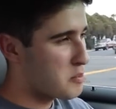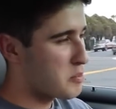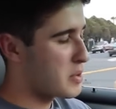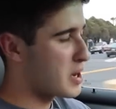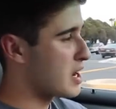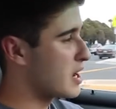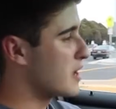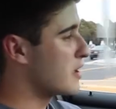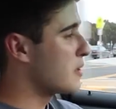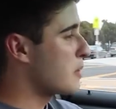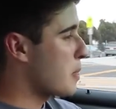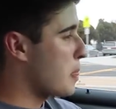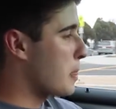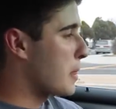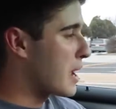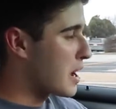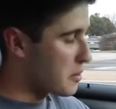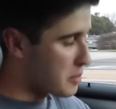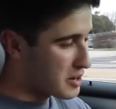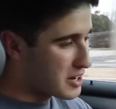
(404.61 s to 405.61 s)
But
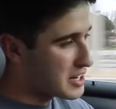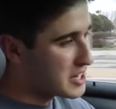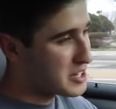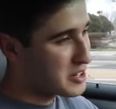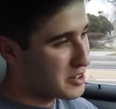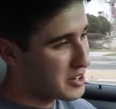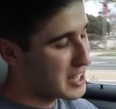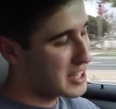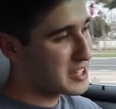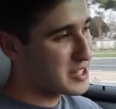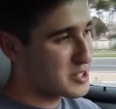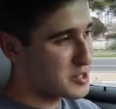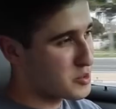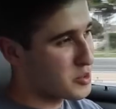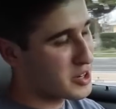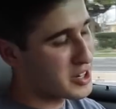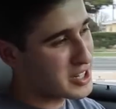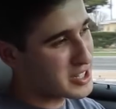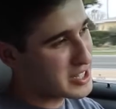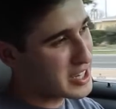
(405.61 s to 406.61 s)
I really don't like the
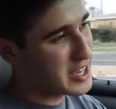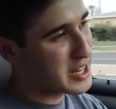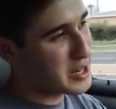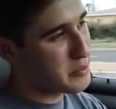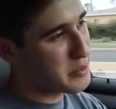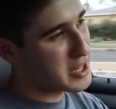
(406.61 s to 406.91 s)
square design.